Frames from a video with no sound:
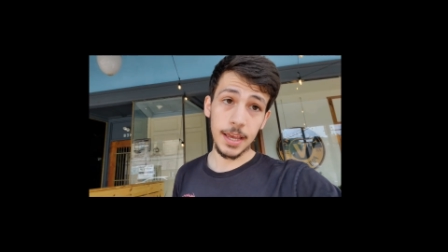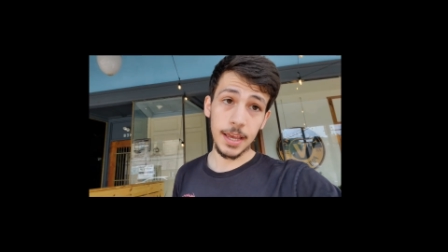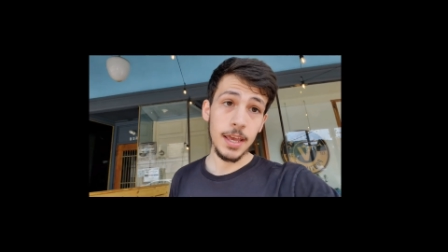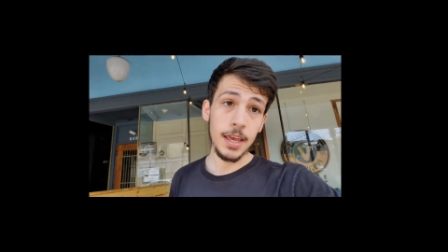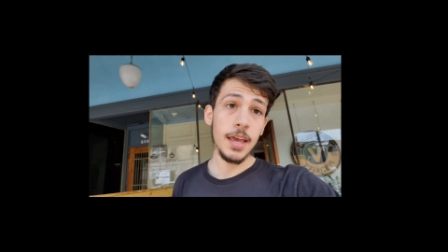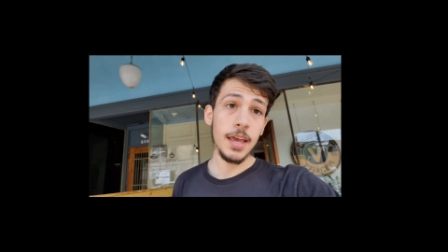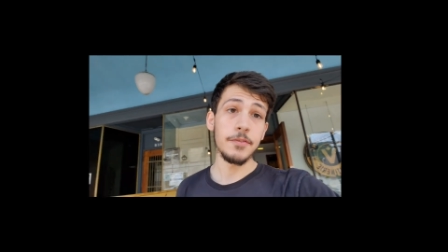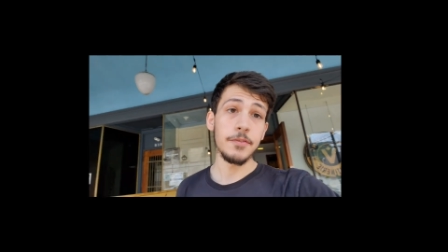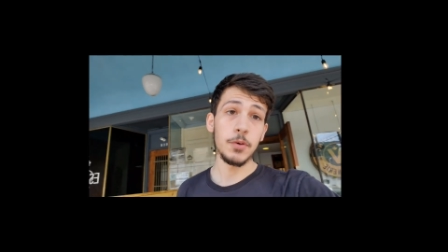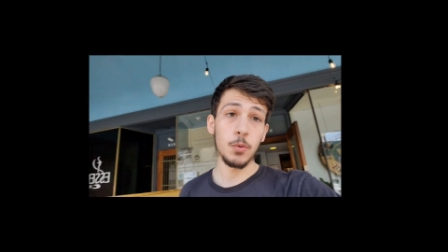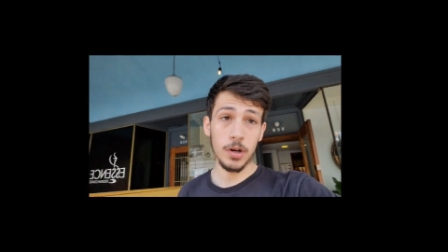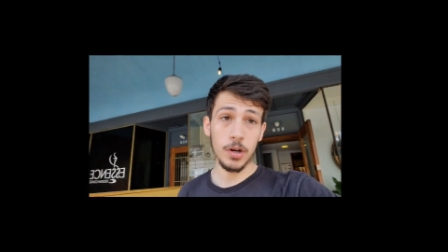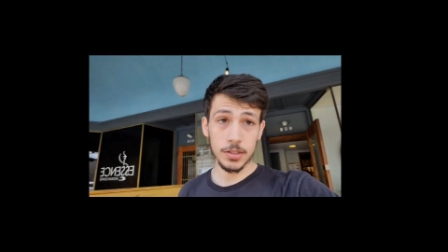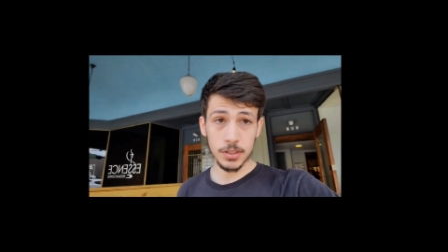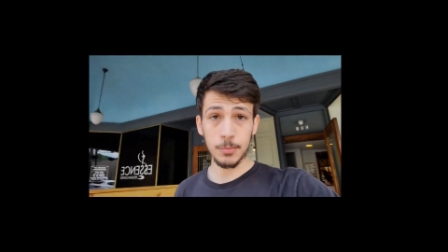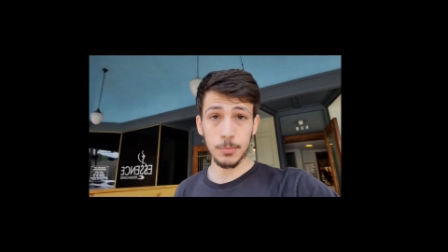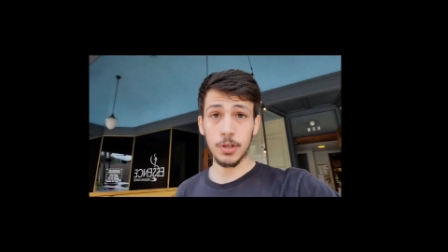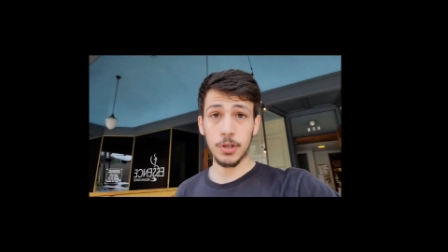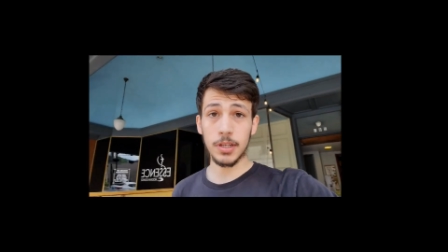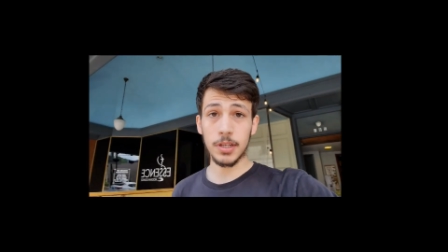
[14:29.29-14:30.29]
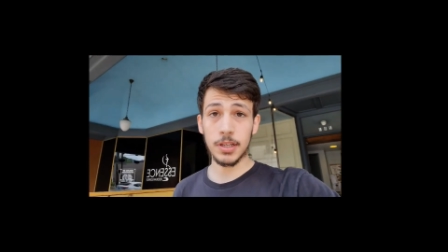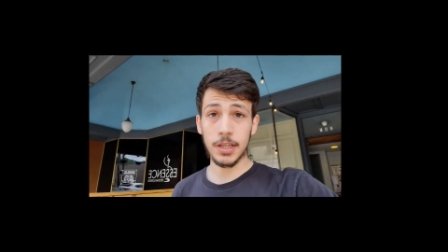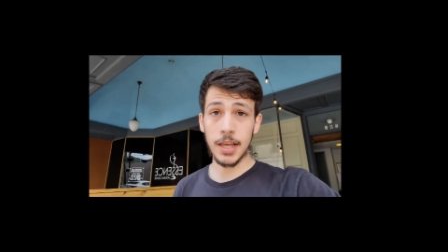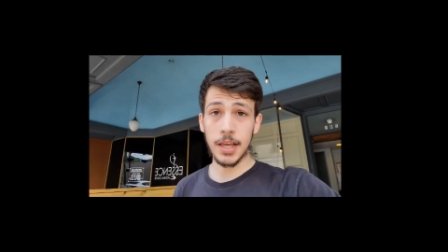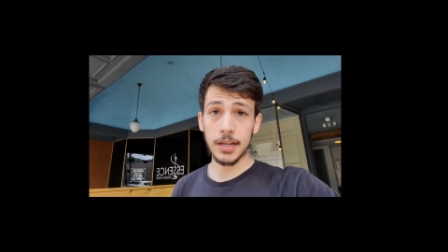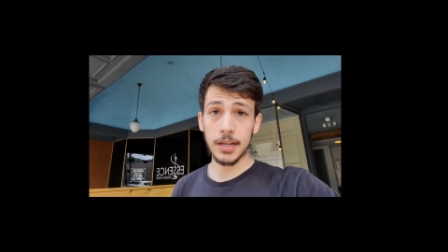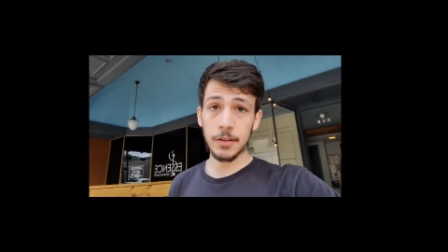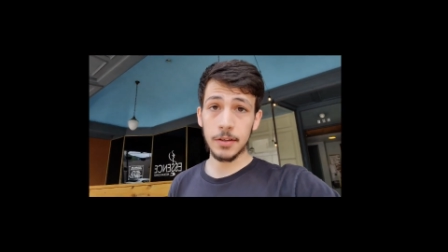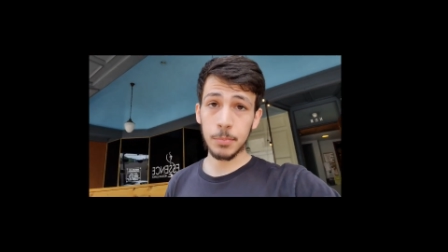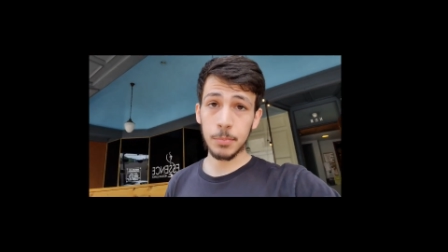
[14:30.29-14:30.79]
If you want some good
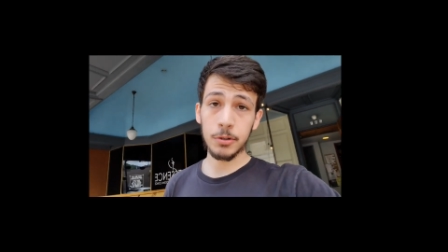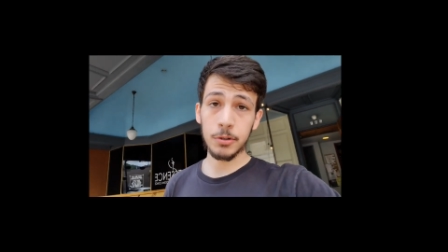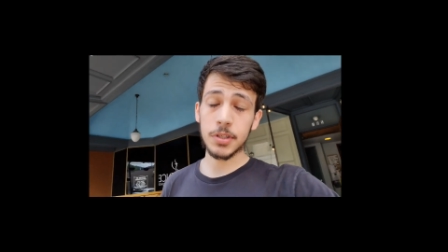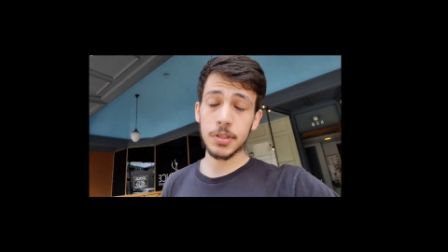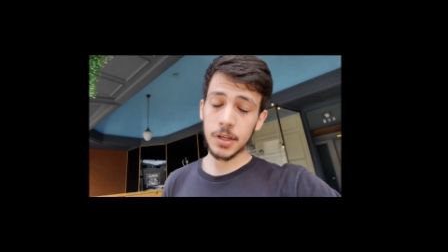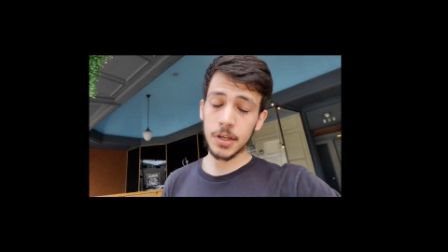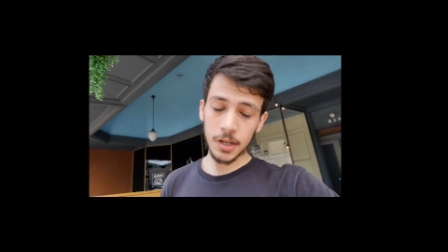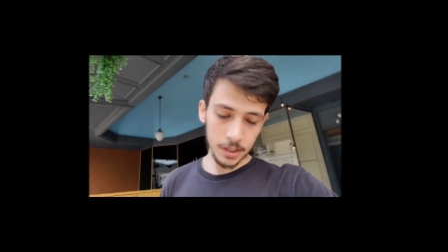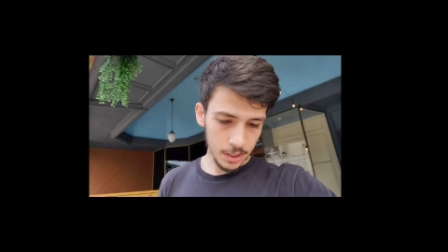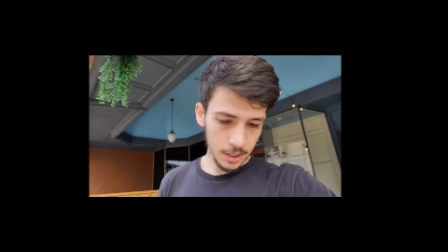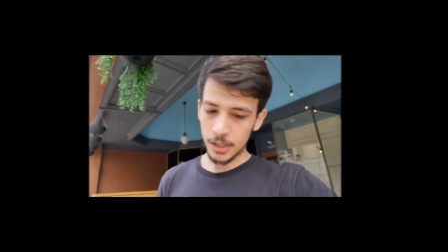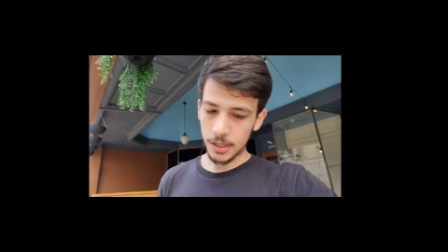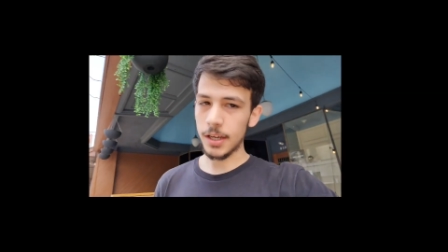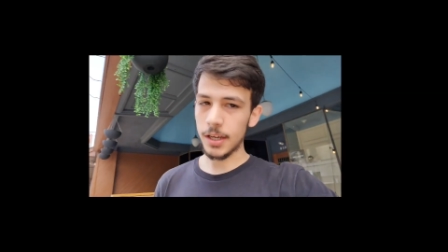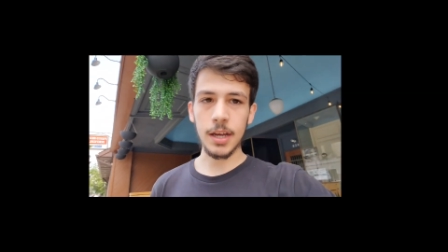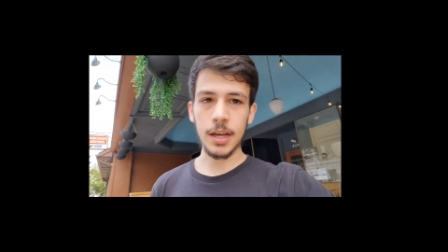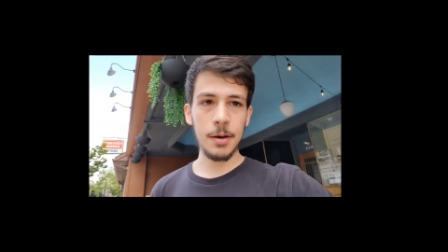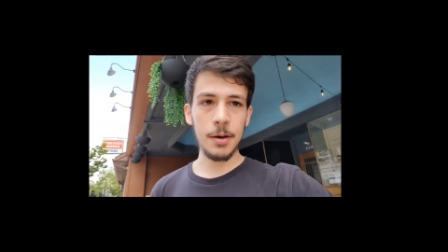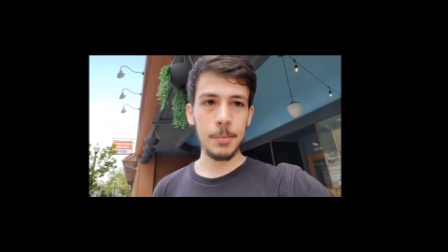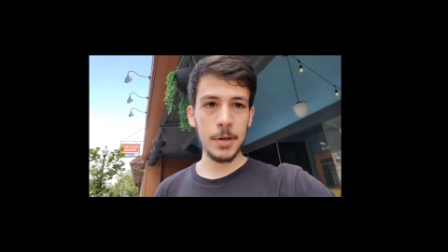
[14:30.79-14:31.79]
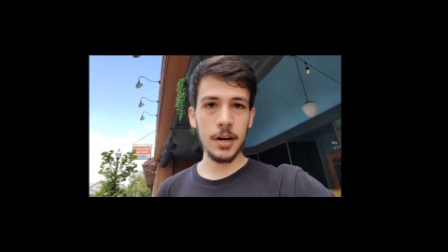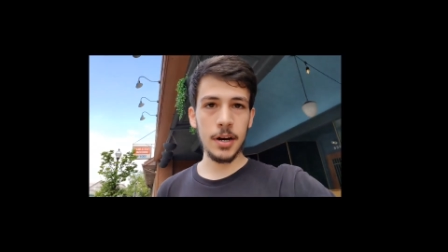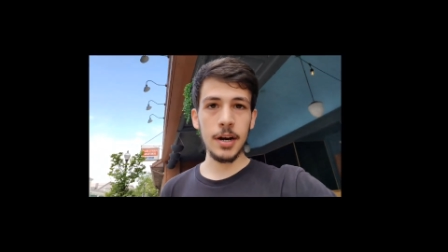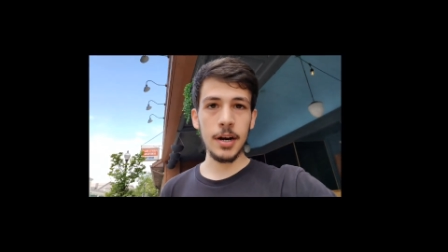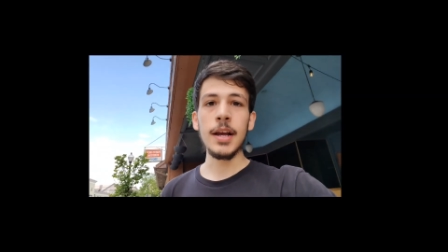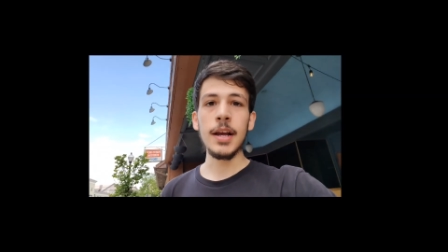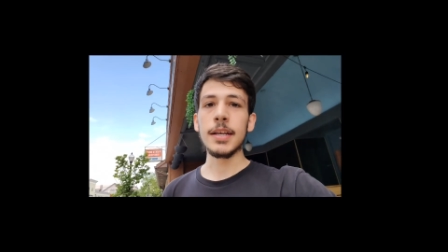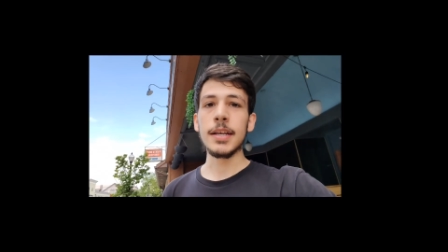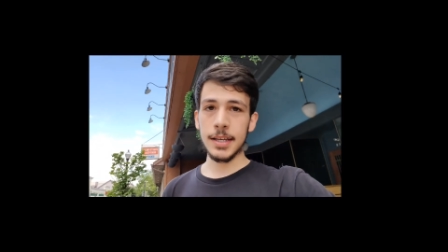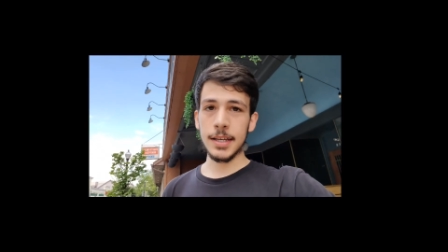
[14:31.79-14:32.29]
Canadian poutine, you come here,
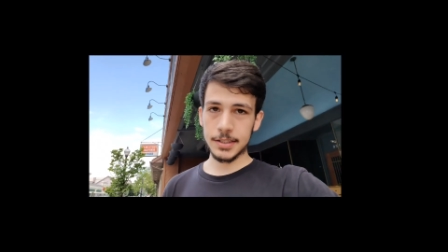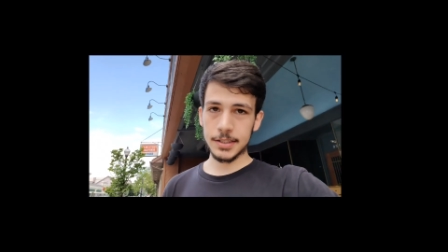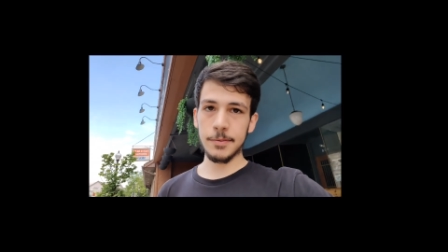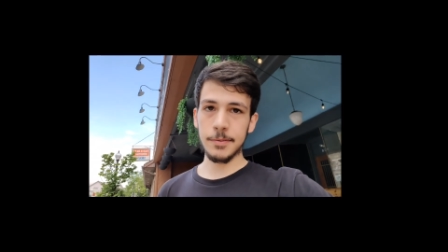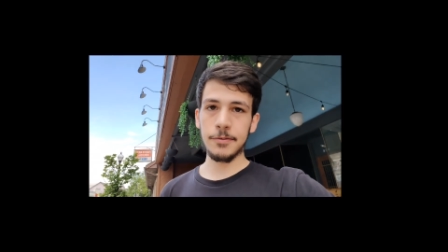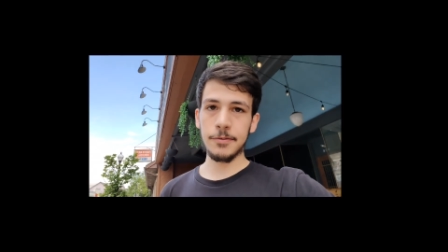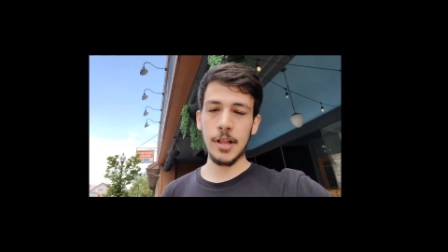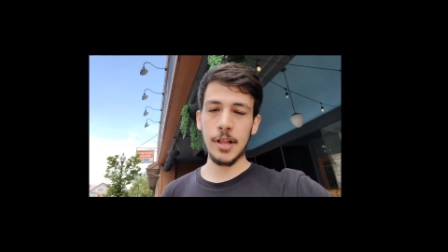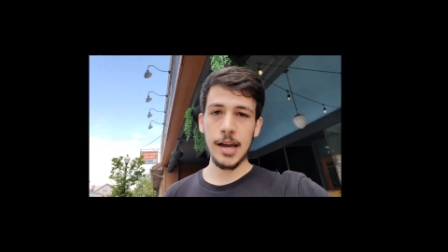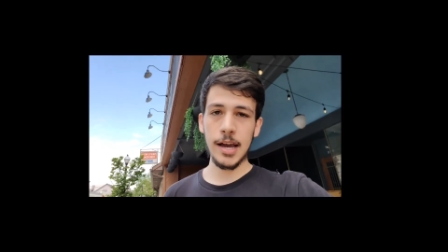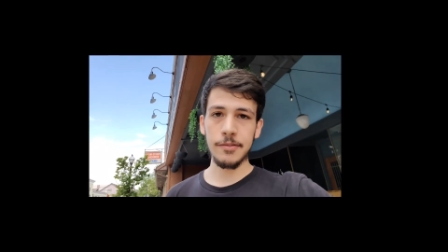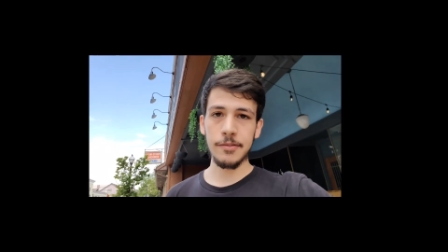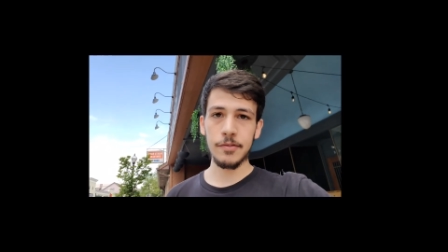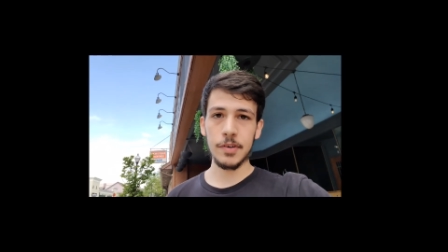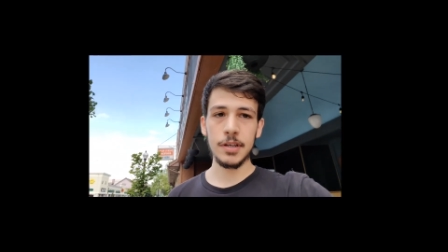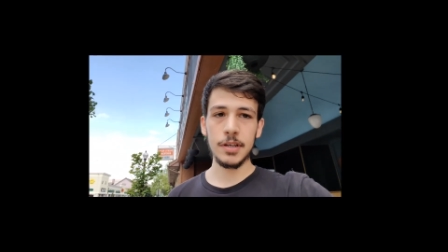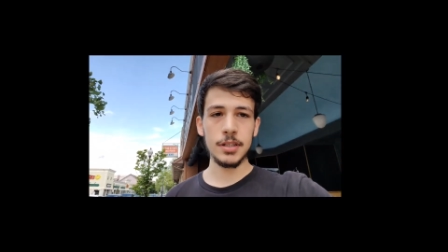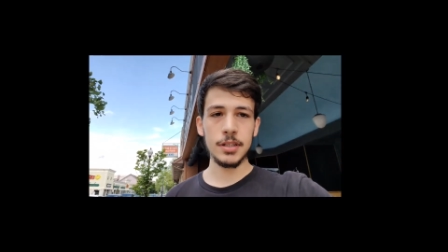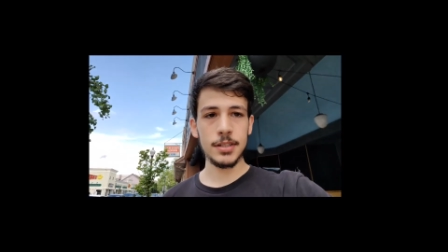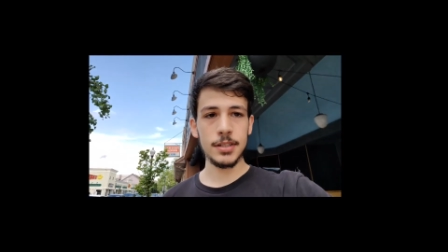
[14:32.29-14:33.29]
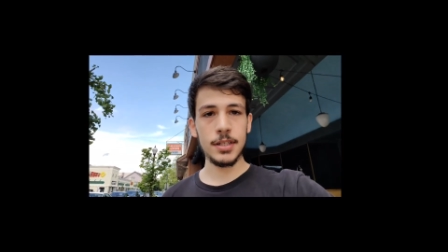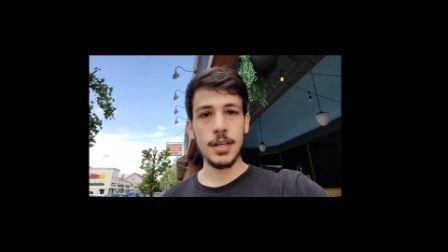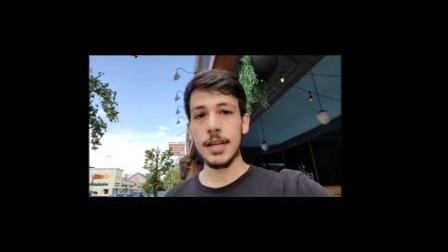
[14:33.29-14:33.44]
get some Flying V's.